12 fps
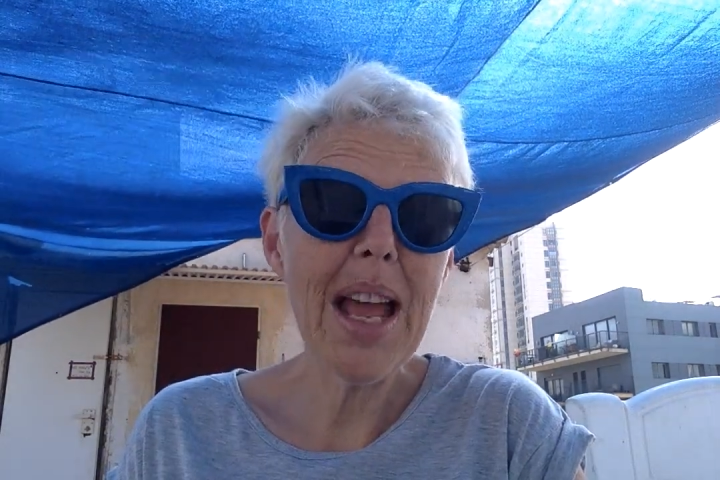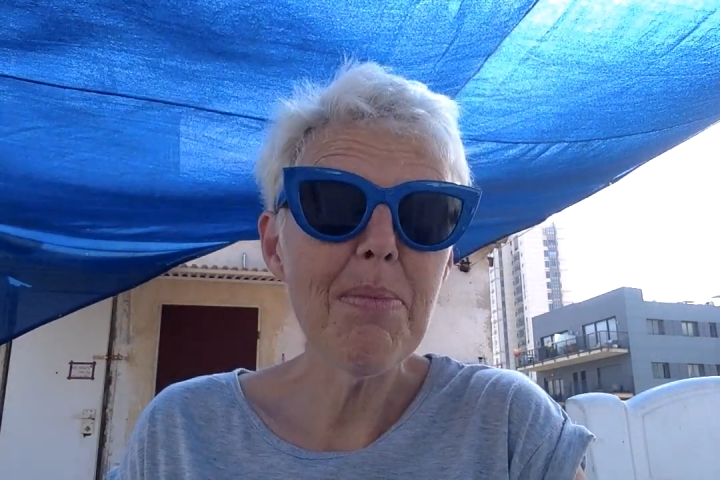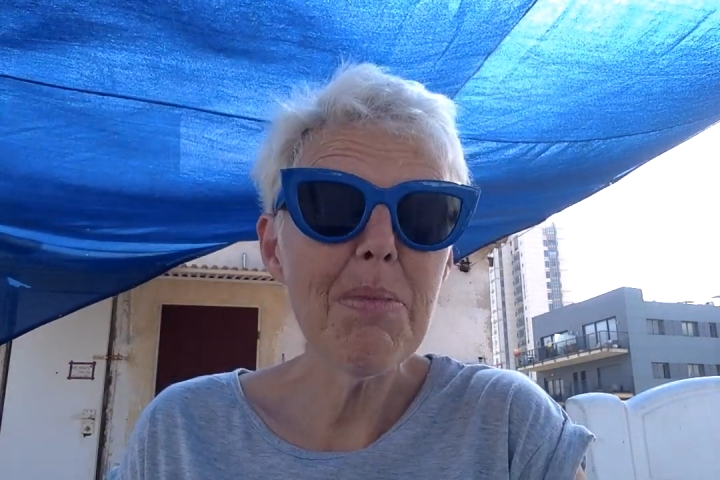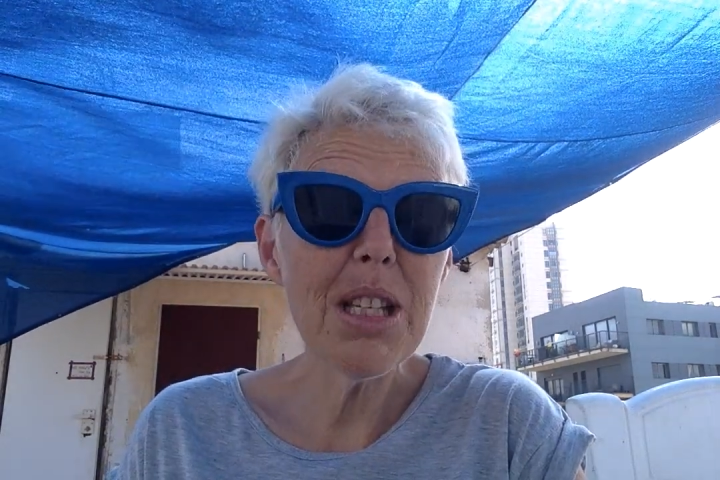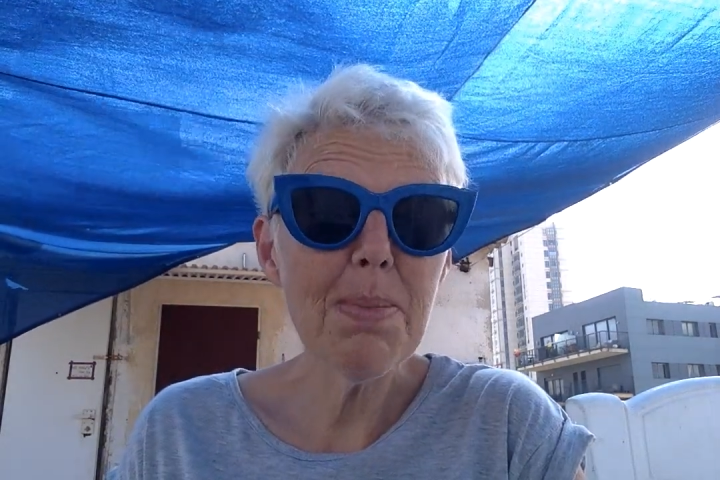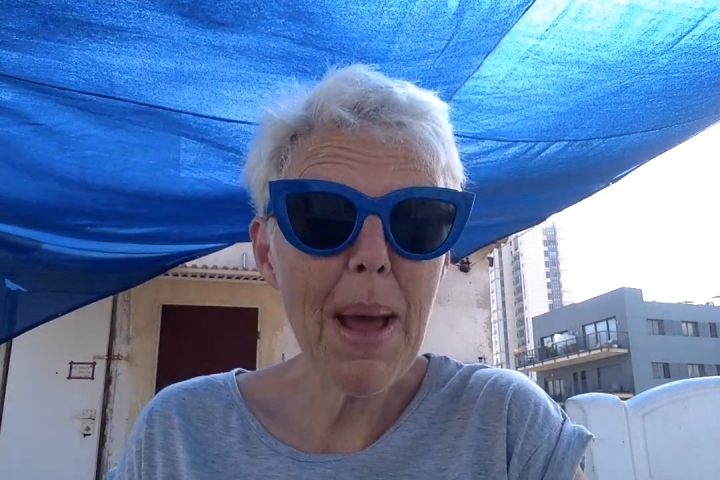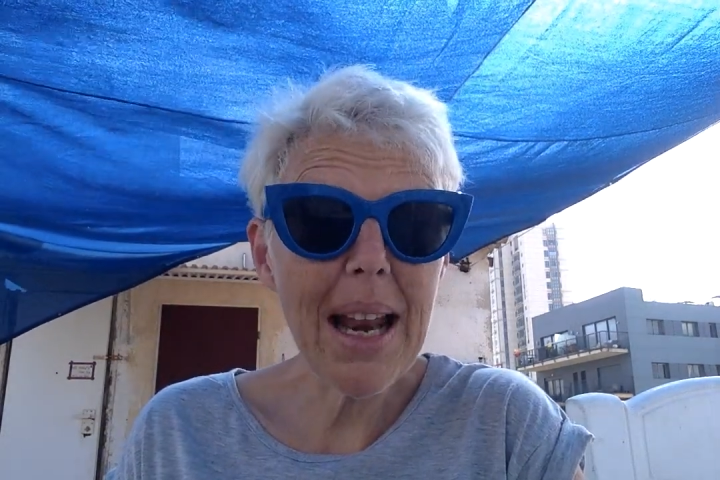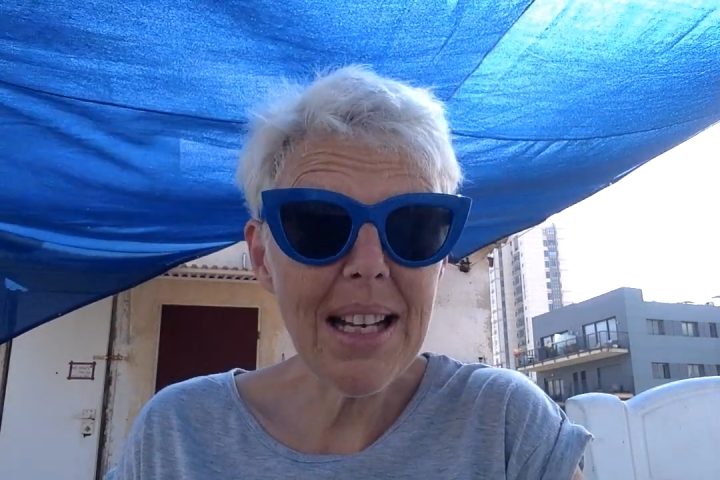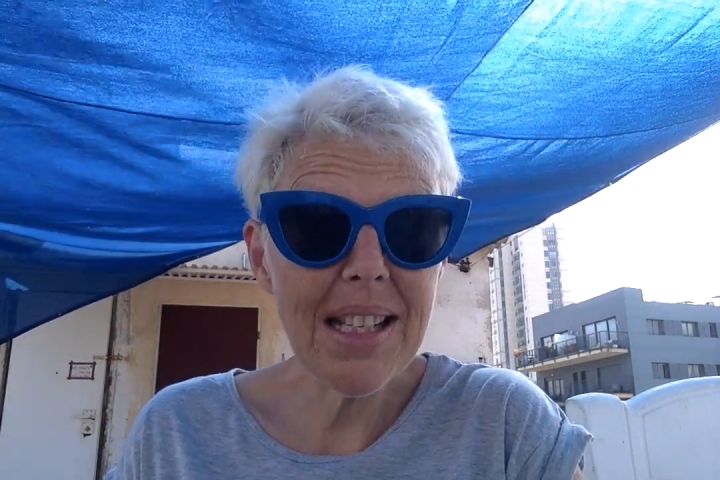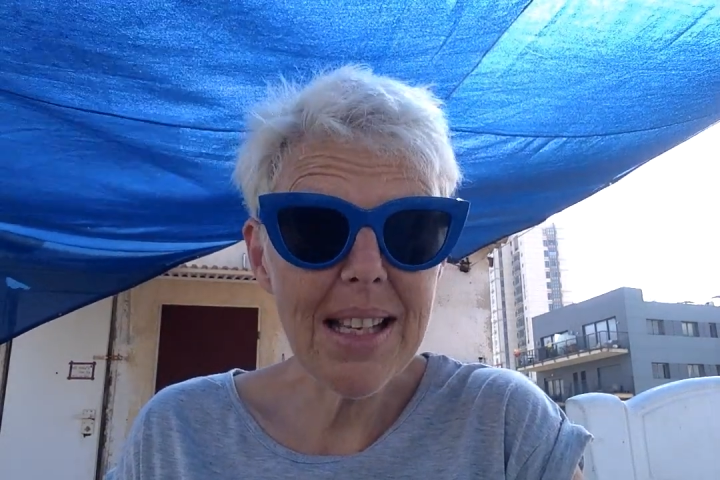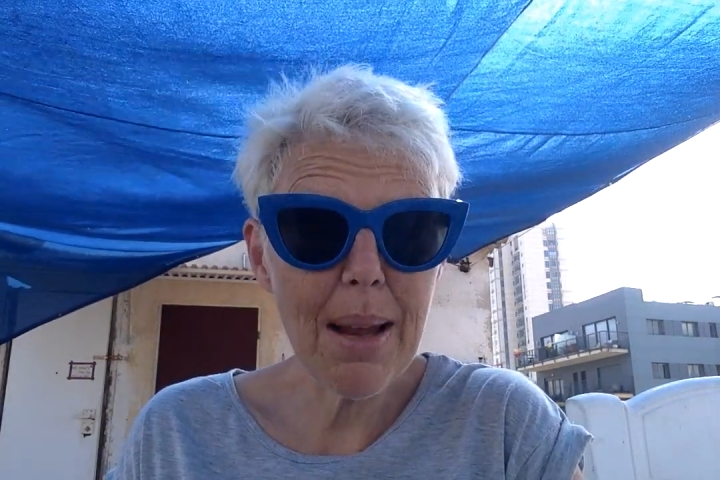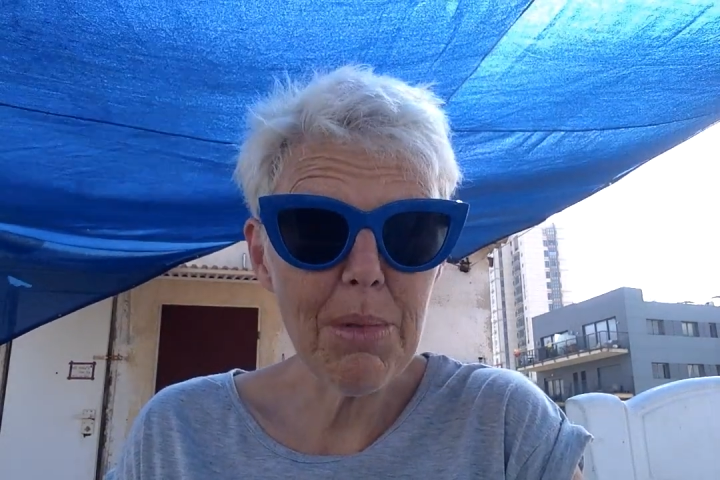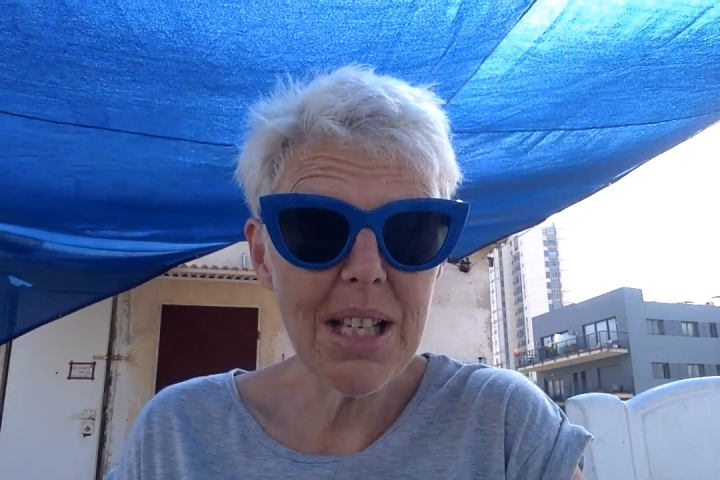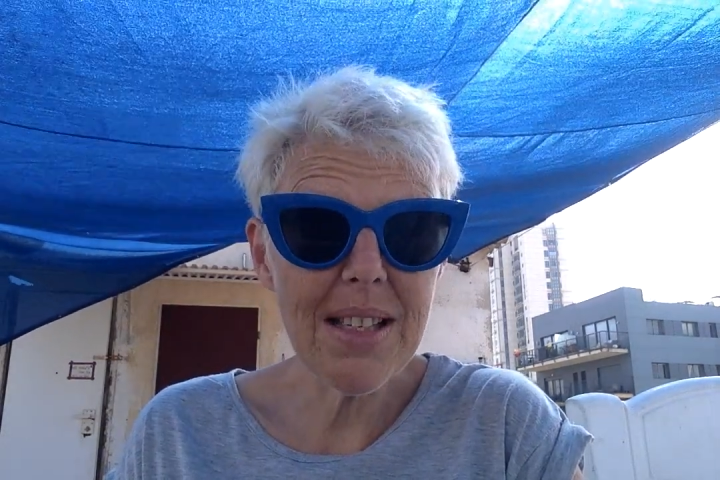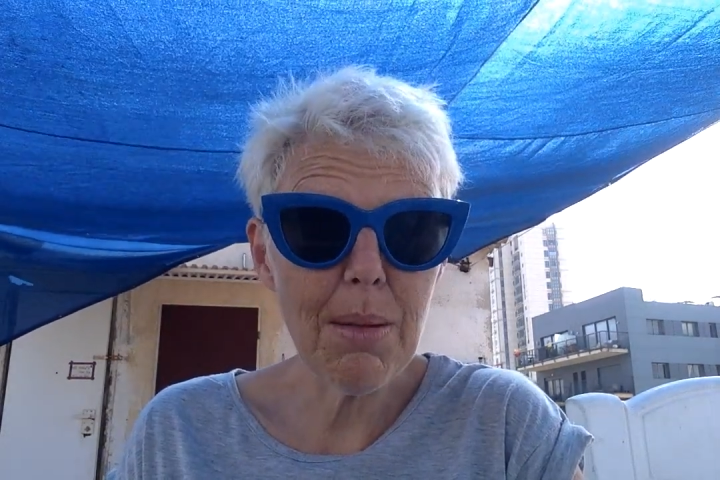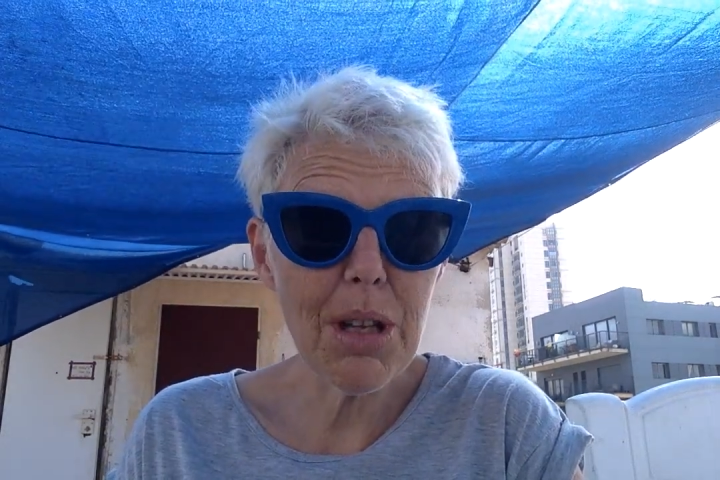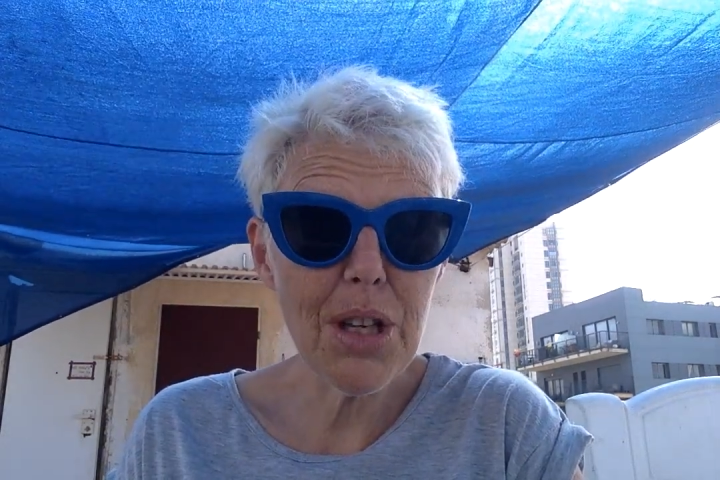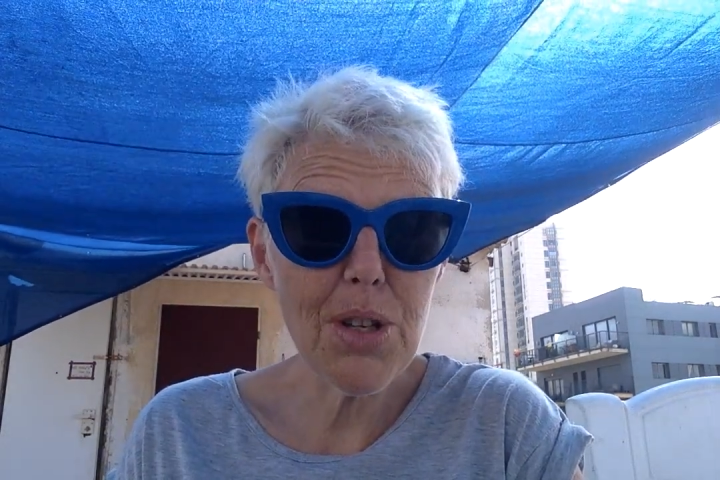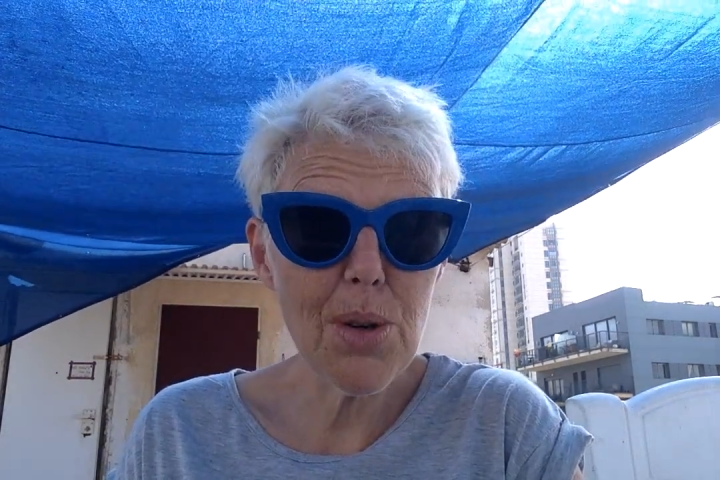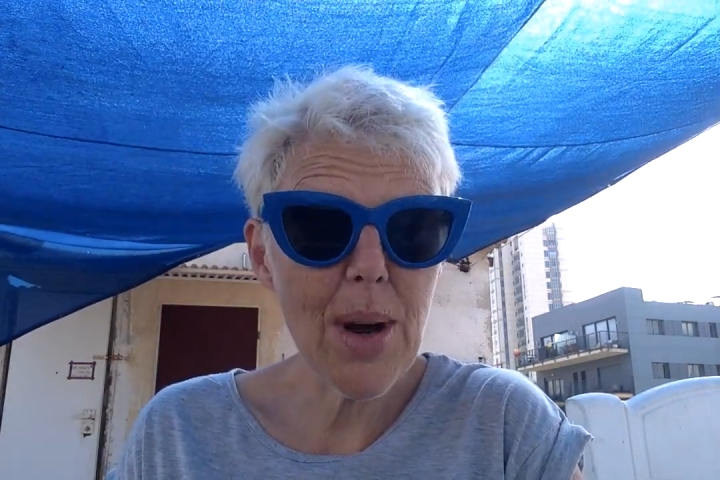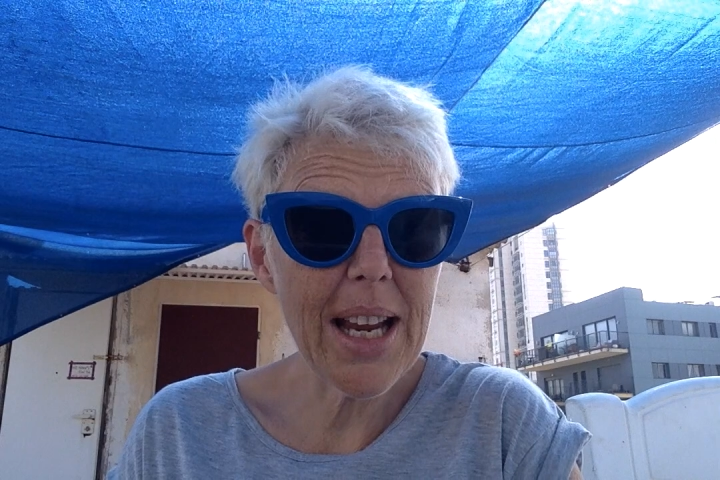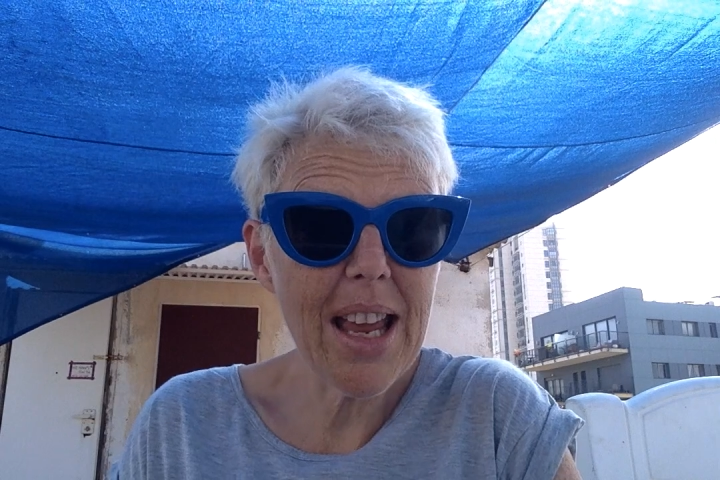And Miss Betty sent me something too.